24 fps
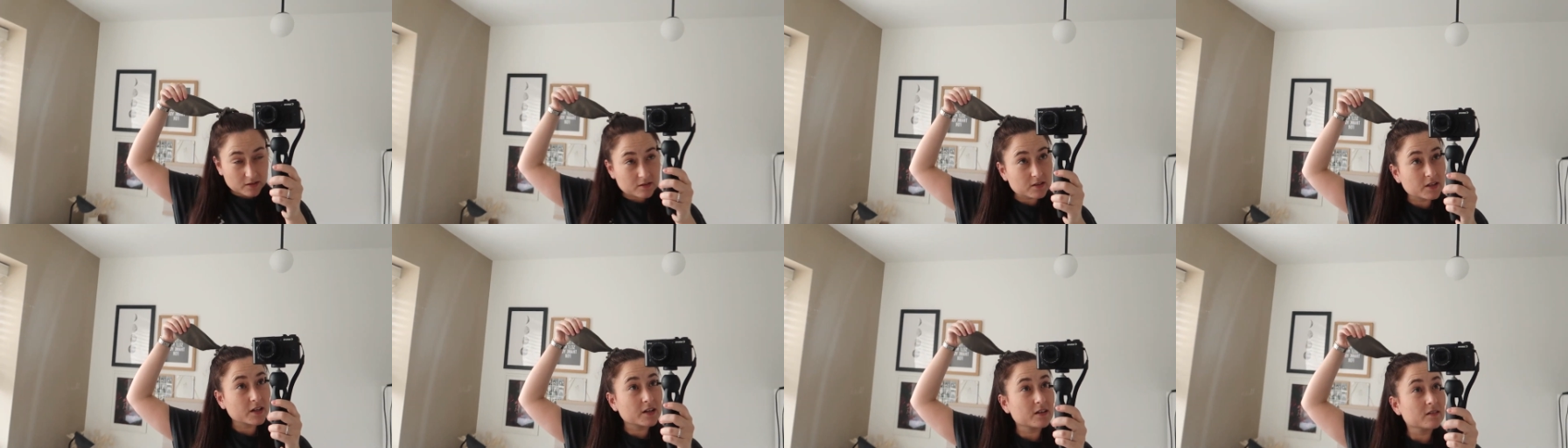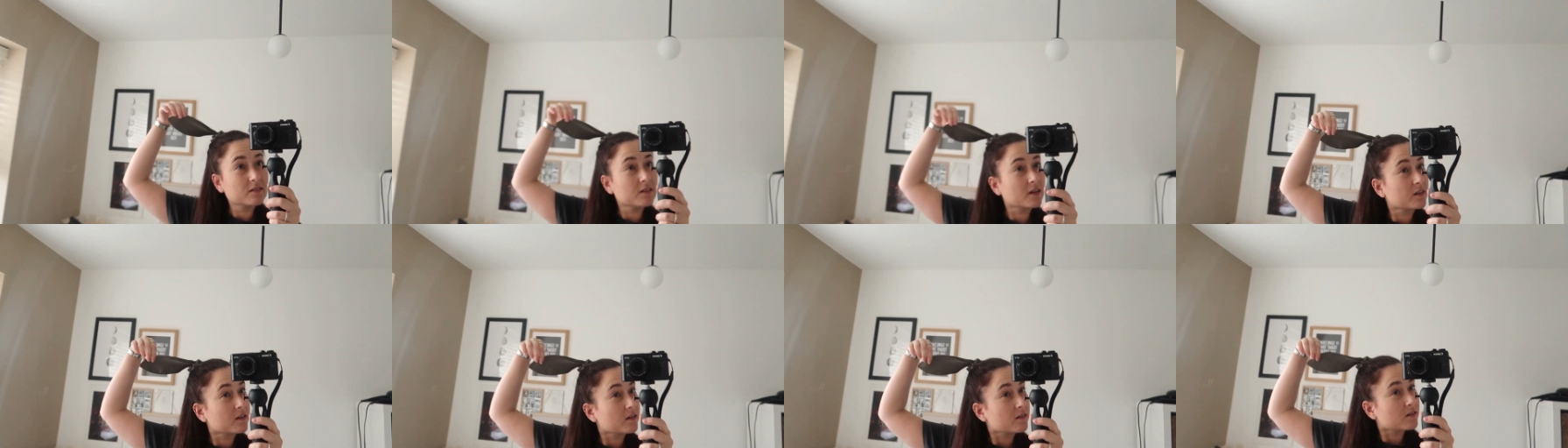Ule.
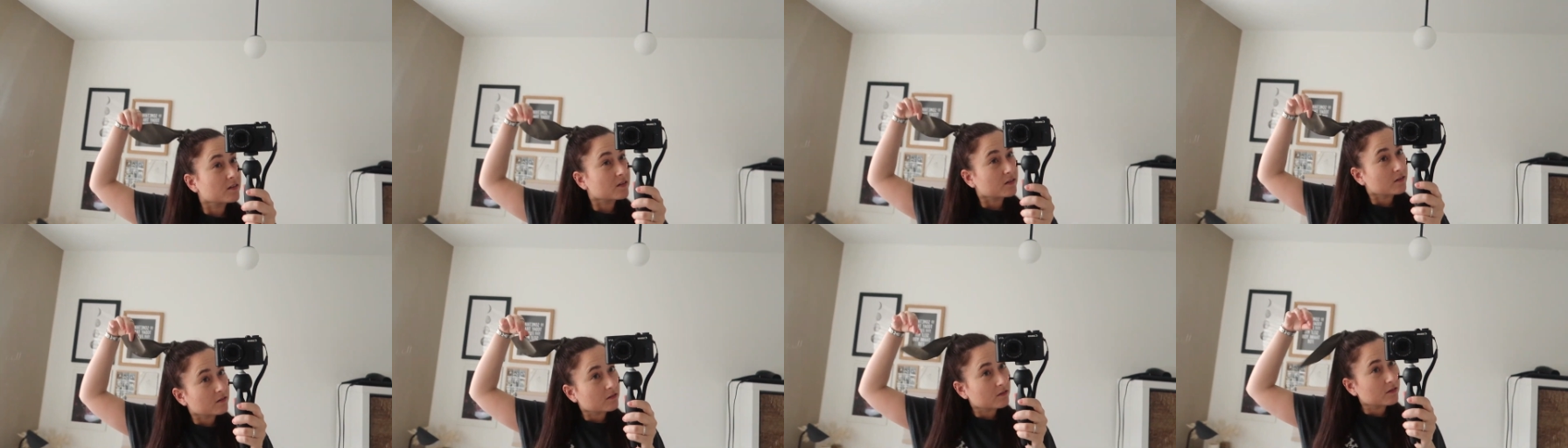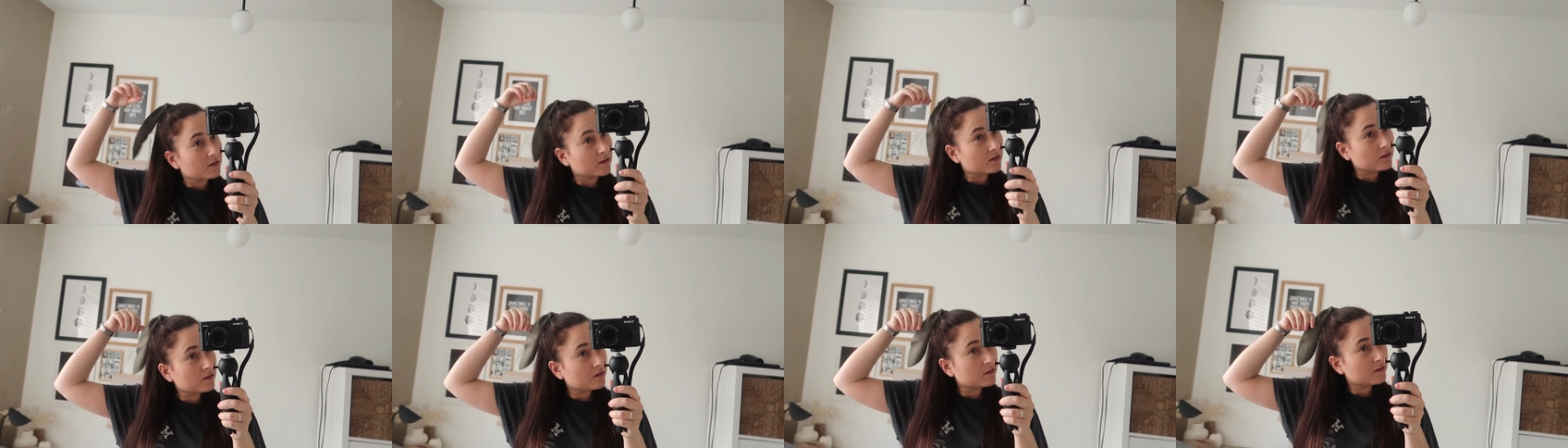It's like another little
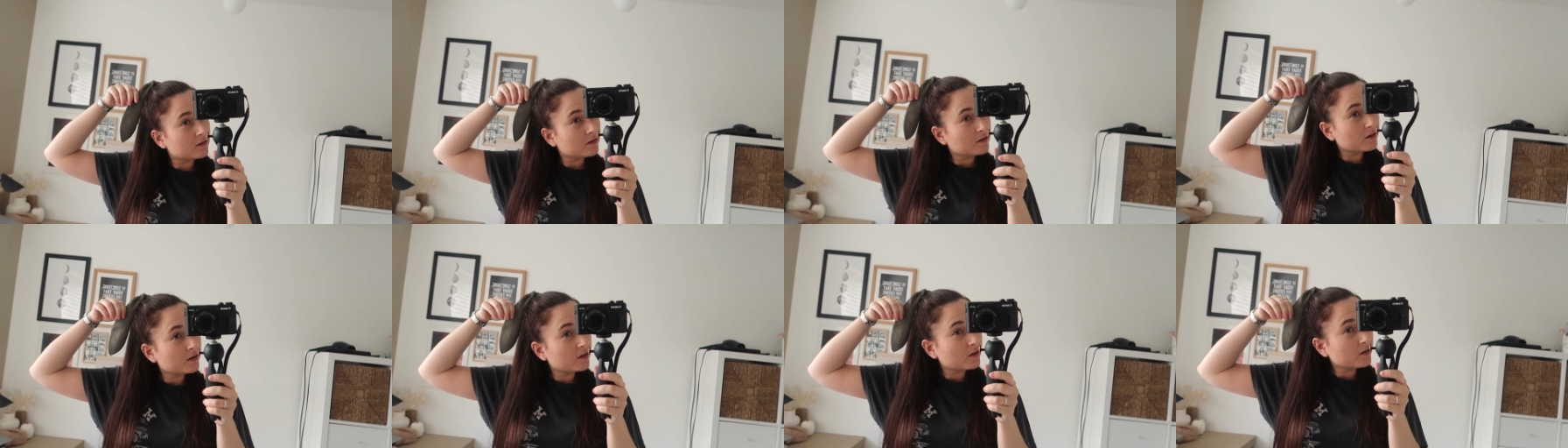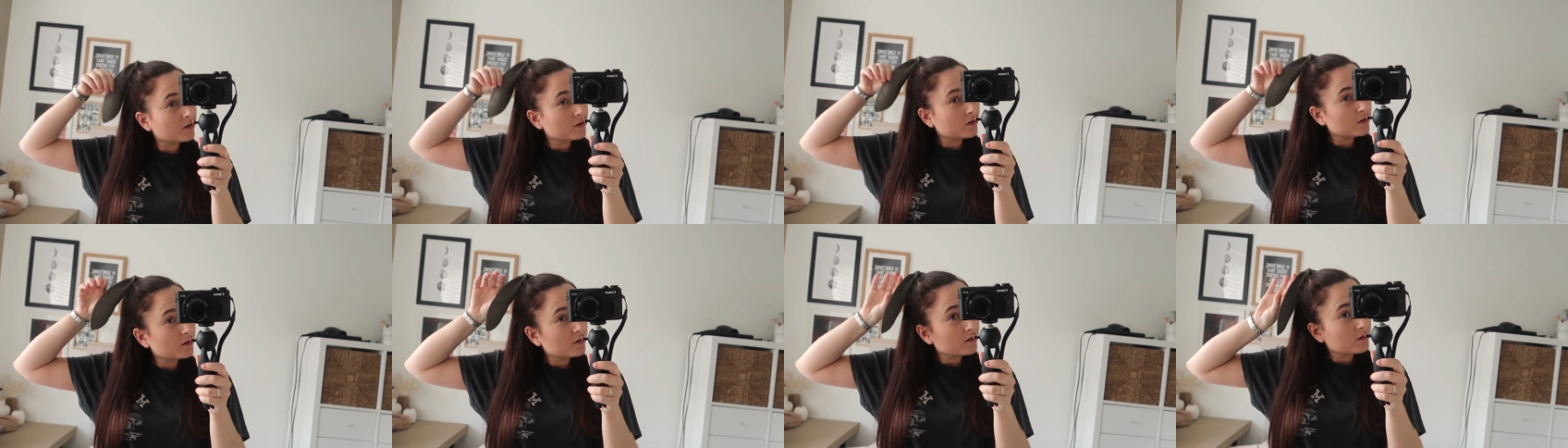
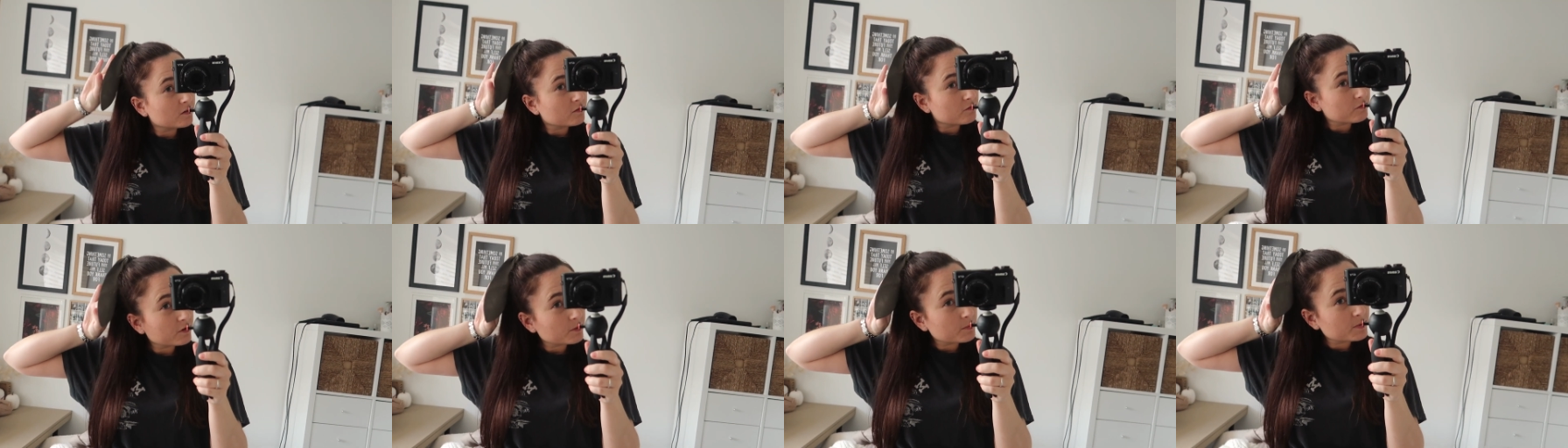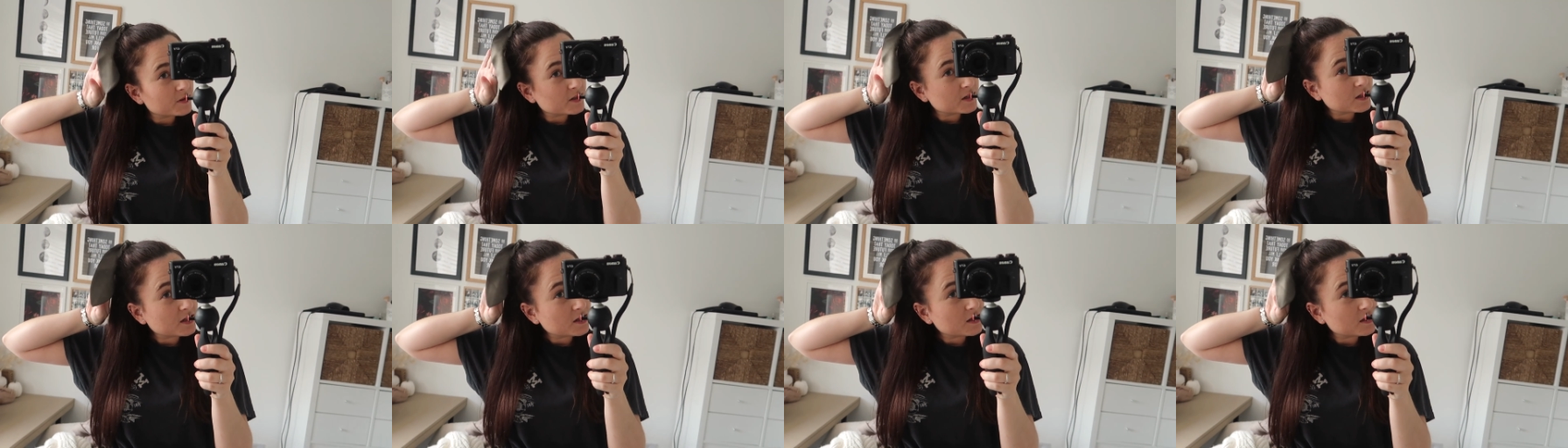
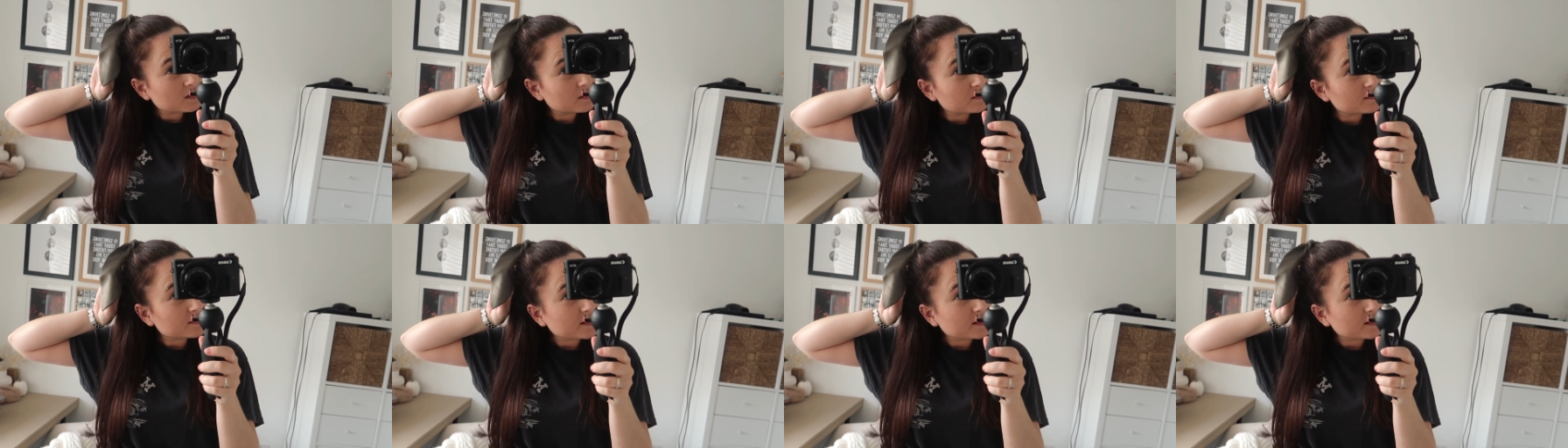ribbony,